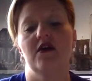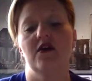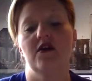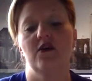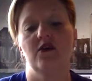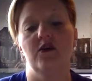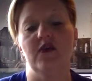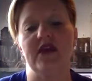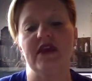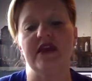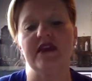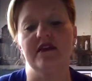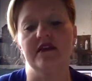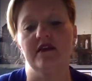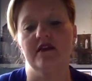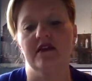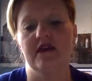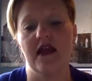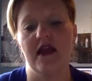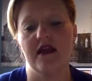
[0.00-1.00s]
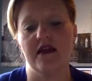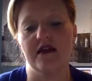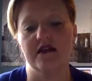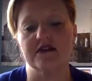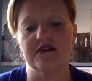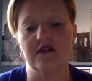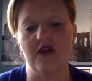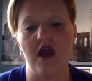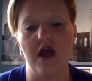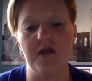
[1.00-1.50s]
we can
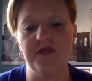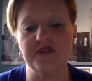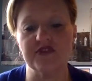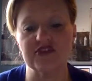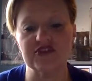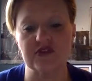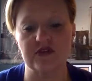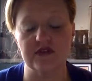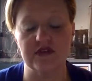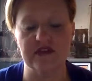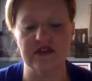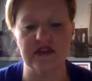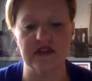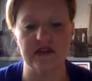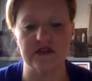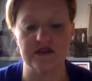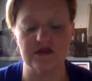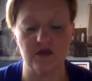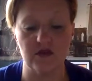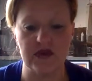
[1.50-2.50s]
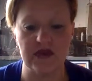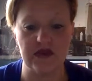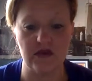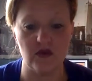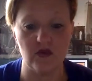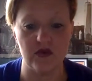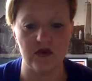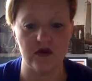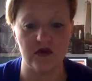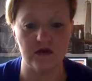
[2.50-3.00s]
accomplish certain things, we
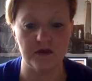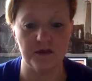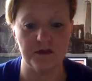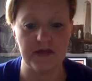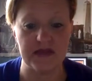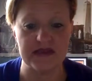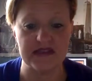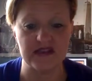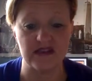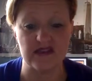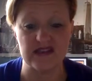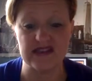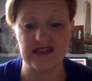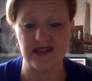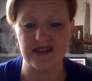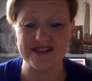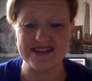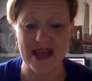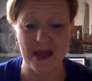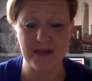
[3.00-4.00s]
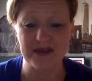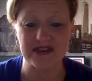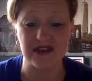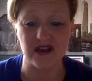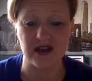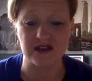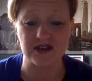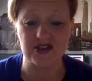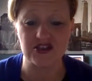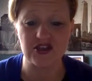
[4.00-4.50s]
will basically
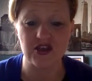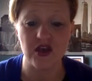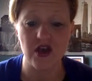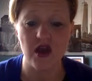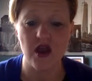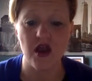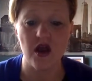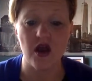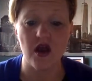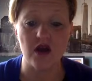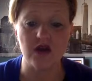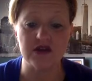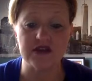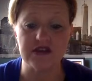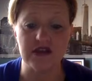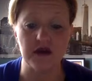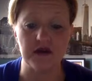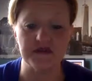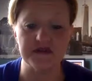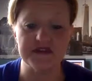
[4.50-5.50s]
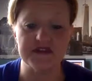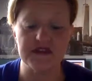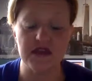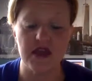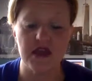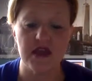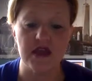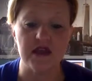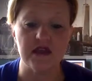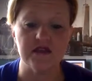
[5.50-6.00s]
self-sabotage ourselves
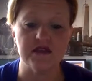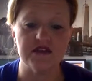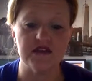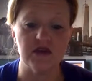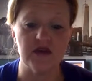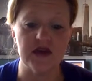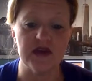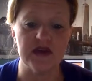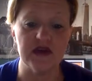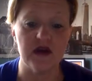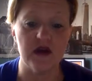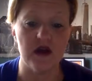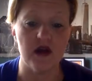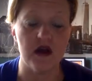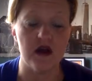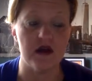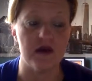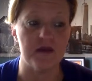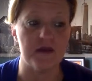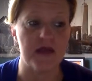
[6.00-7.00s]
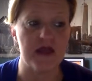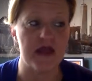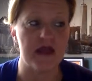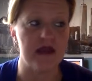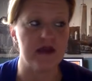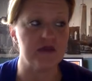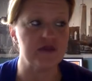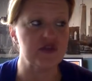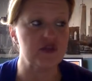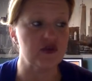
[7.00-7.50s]
into it. And
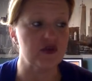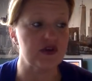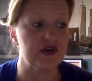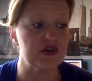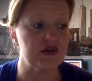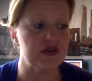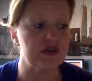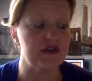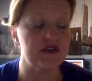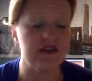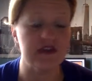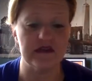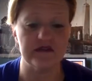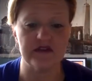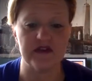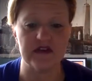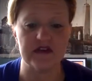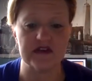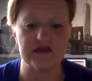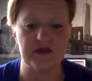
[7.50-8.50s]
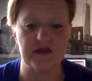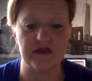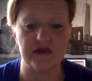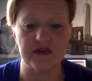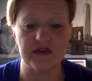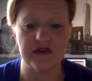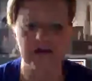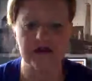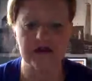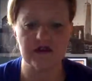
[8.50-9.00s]
I'm sure you can think of an
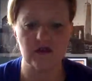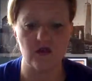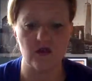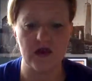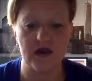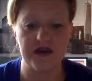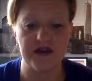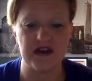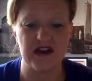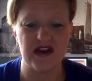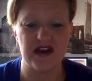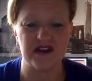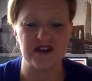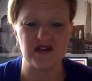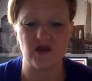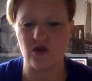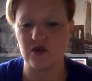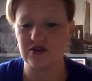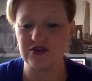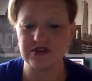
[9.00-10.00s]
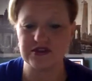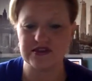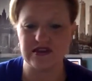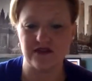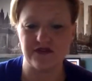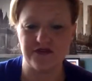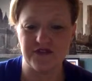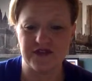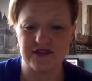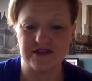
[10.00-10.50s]
experience where you kind of talked
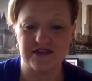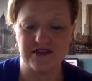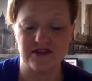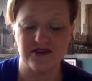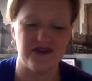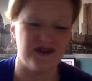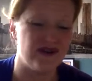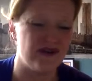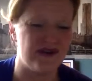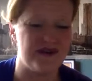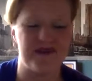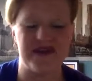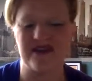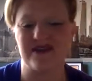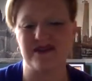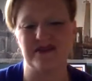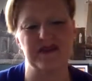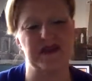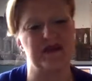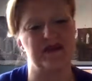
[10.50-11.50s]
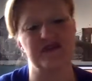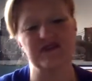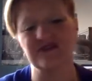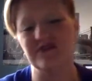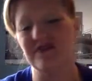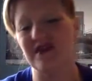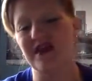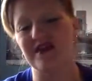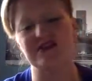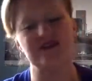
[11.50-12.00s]
yourself into, oh, I'm not going to be able to do
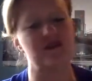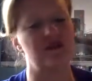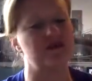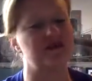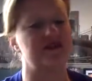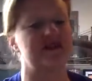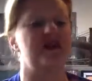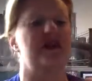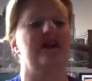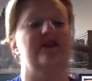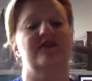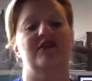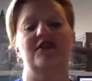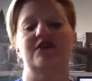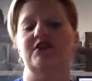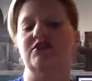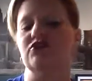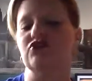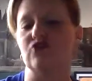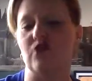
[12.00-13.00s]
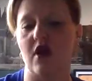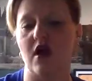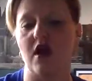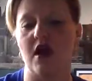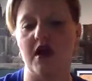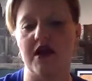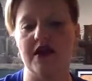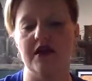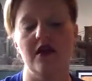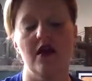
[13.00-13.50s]
that, so I'm just not even going to
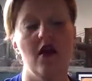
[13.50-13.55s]
try.